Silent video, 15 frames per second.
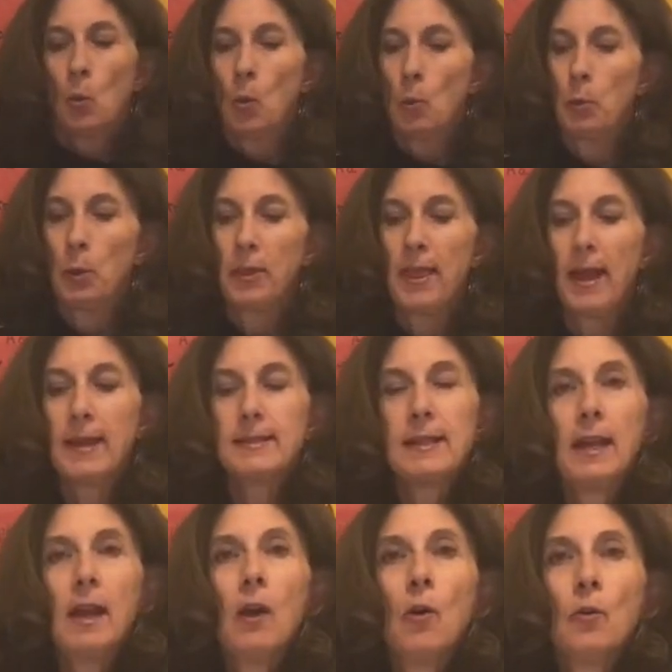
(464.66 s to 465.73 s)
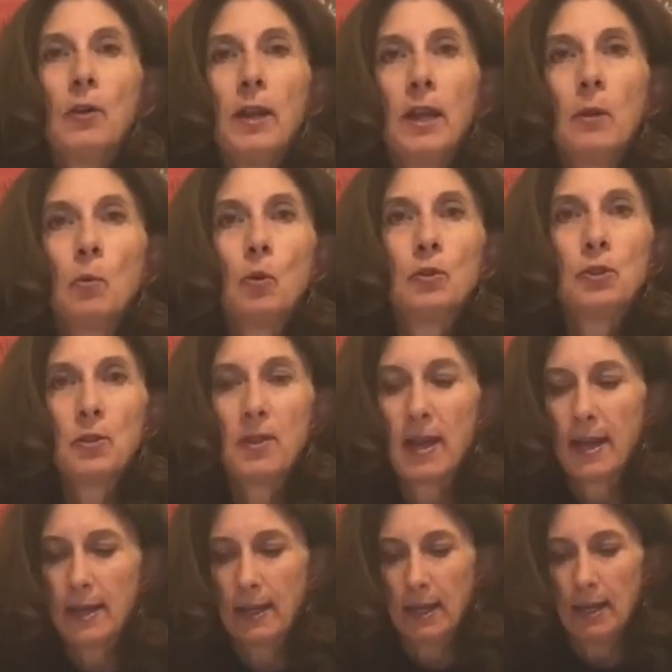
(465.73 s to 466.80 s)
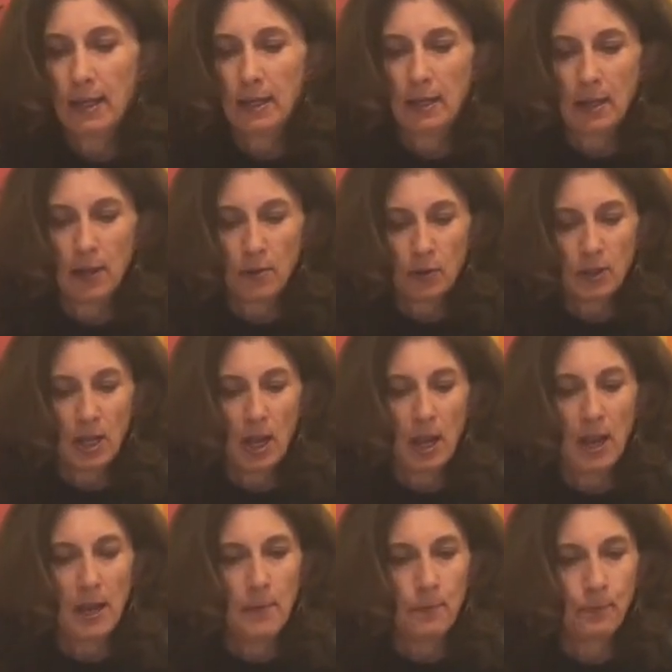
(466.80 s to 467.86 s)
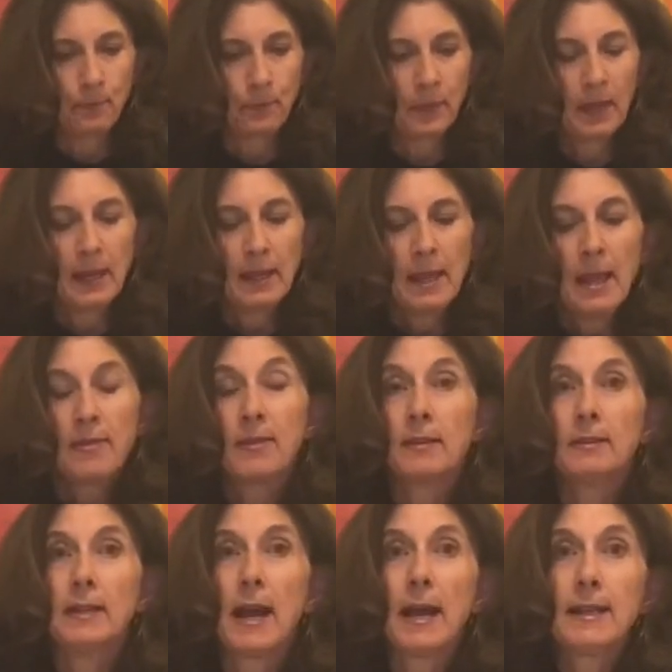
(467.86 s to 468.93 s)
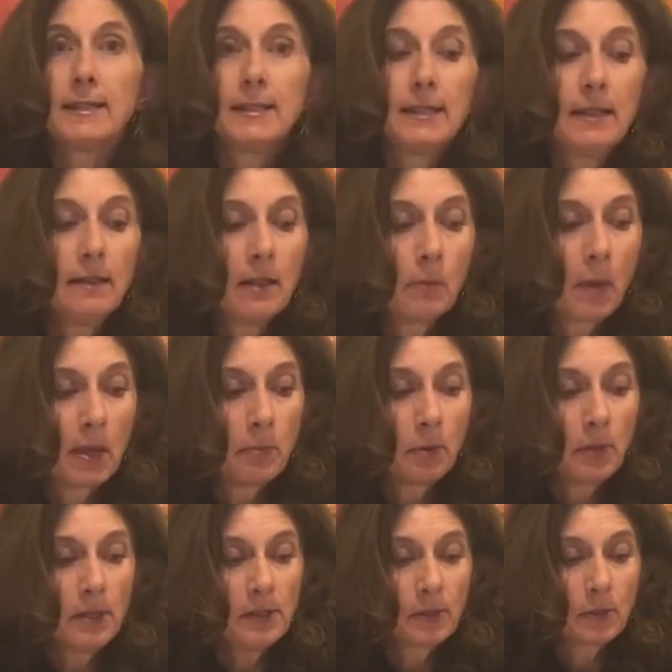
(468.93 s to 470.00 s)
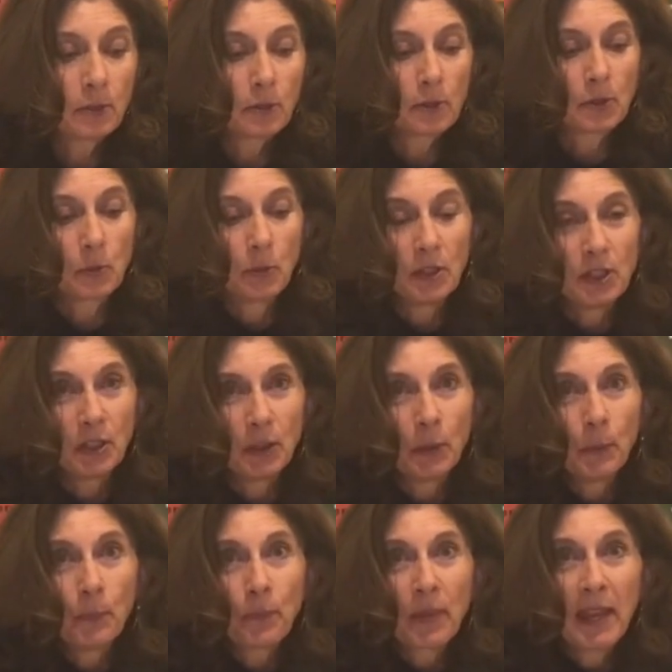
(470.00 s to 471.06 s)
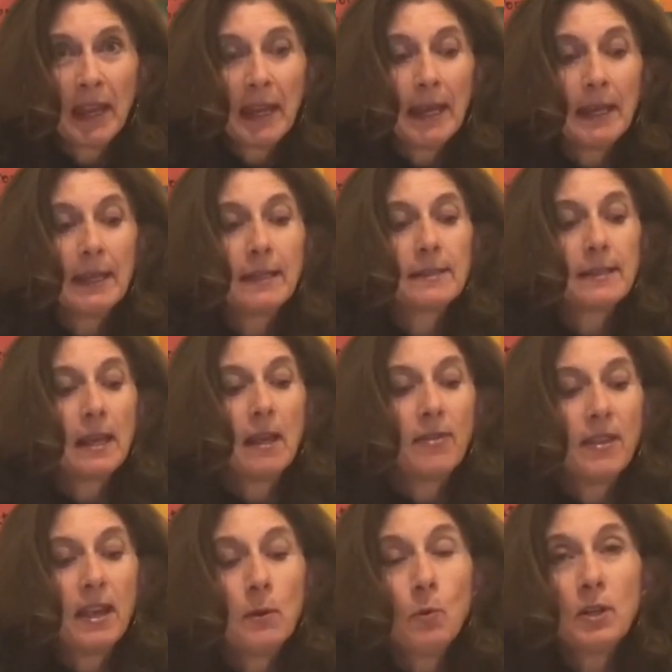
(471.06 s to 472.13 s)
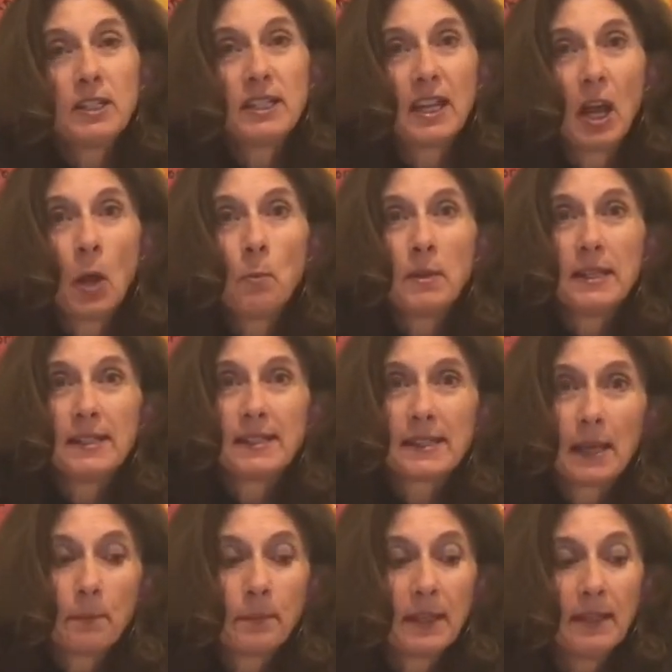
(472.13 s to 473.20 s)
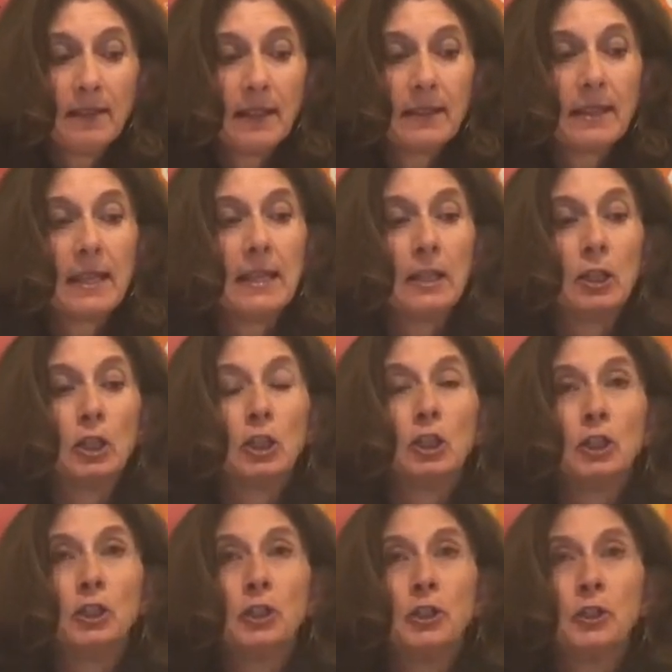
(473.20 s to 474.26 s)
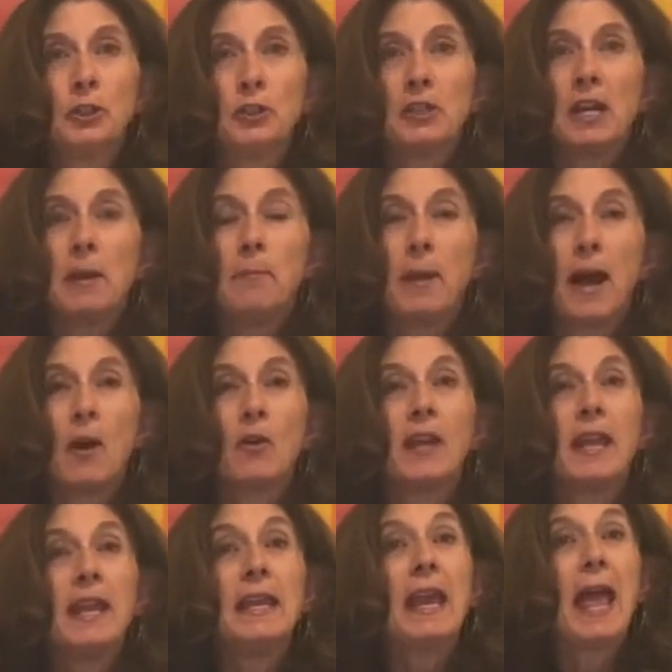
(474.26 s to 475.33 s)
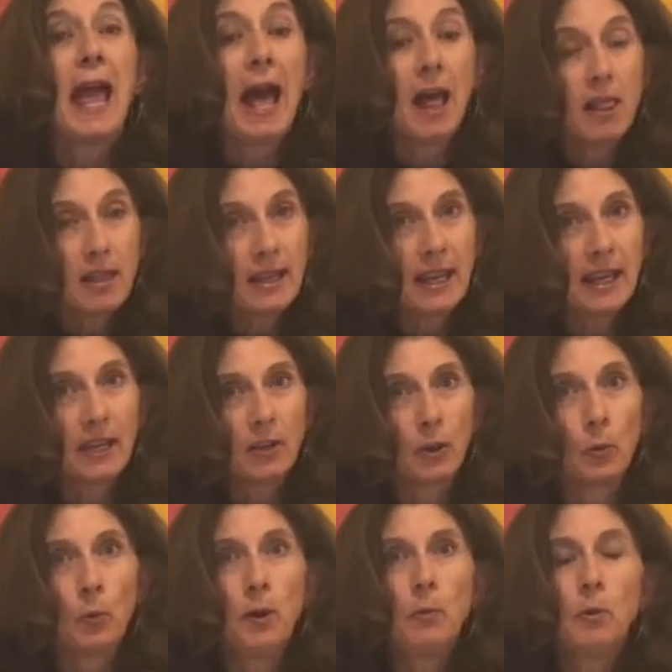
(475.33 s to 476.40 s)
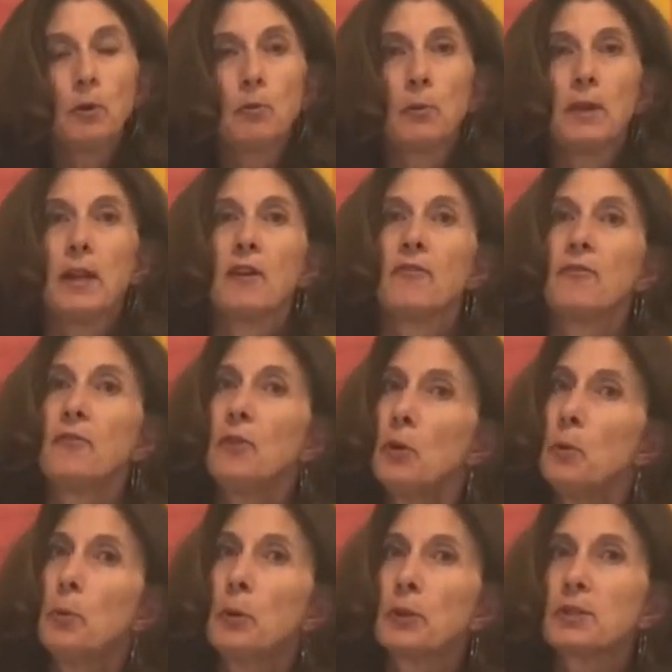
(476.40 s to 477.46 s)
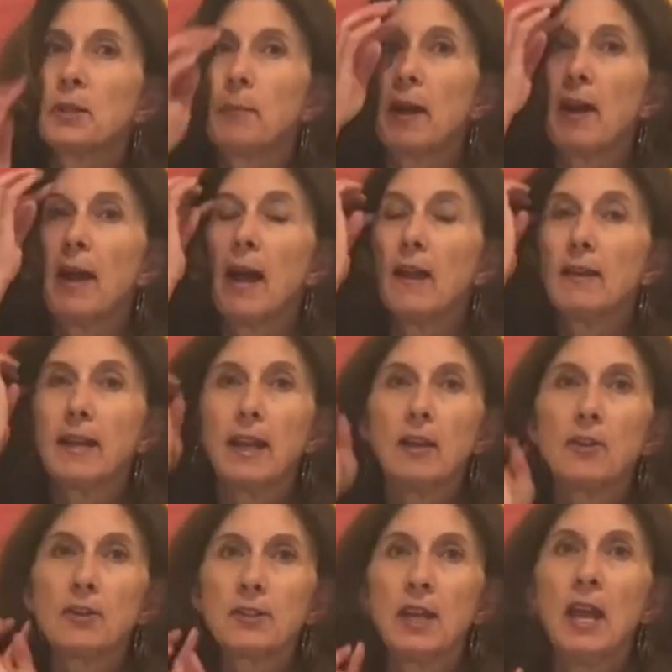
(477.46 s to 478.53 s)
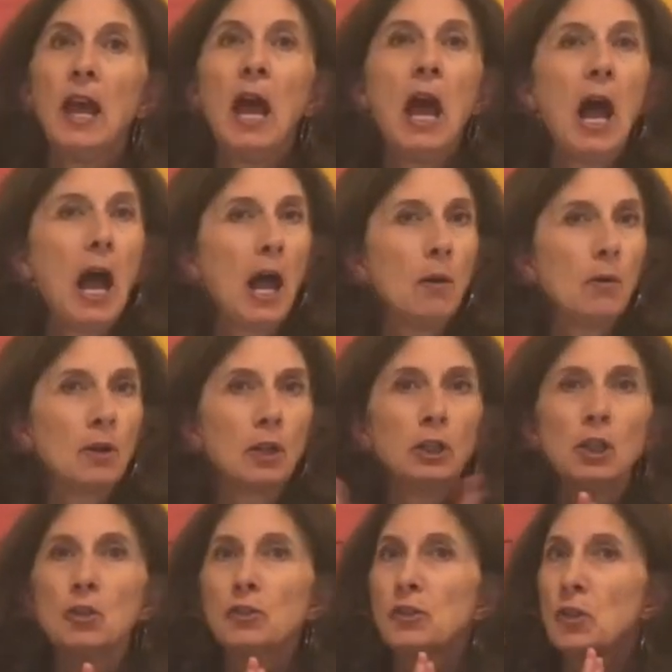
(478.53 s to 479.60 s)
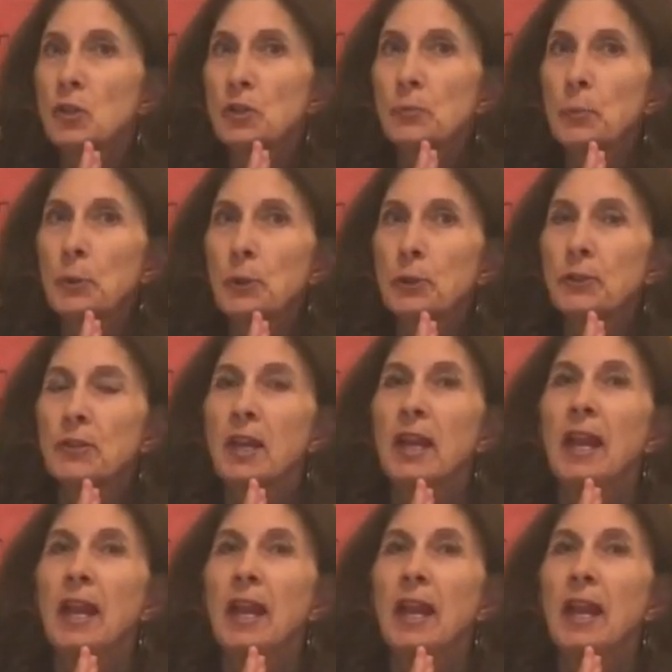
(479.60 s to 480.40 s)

We'll put that down and we'll do that again another time. The last thing that my preschoolers would do is they would tell me something that they learned about an alligator. We would read a few books about alligators. I would close those books